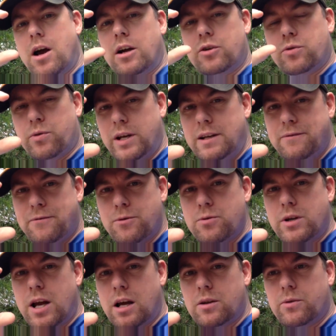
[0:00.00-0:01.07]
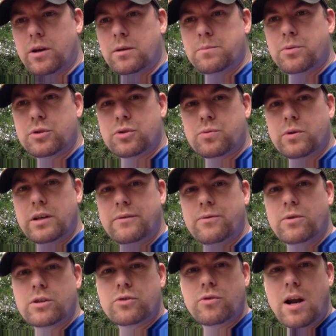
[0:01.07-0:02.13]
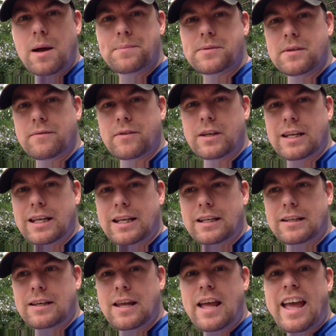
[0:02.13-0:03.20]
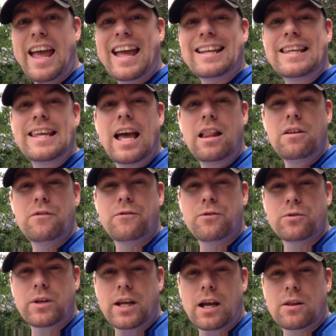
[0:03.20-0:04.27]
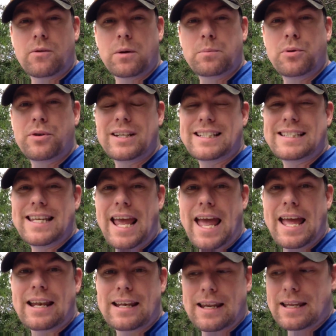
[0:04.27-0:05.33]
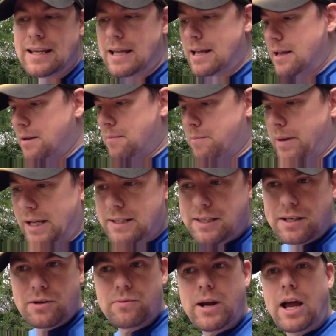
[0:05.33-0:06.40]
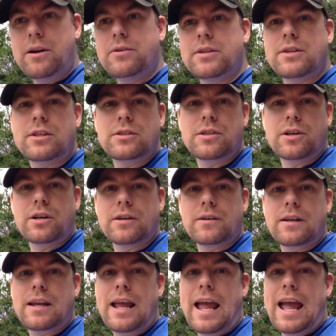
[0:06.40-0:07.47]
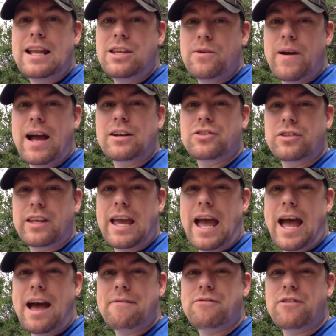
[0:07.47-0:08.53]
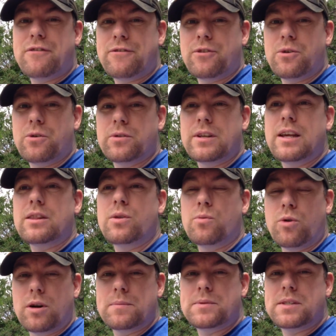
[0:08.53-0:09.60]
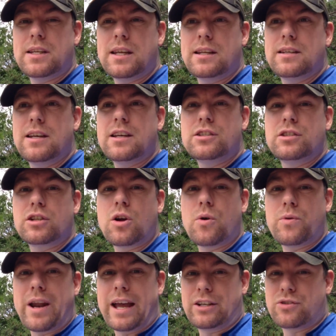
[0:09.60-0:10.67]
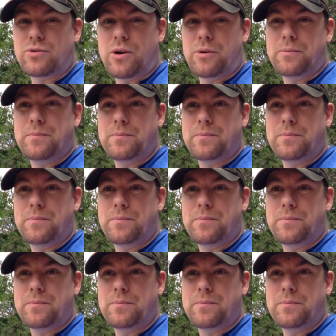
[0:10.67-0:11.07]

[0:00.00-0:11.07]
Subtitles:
Green food coloring, put 24 drops of it in, and yellow food coloring, put in 10. Mix it around in the dirt, and you actually have the food the worms need to go nitro.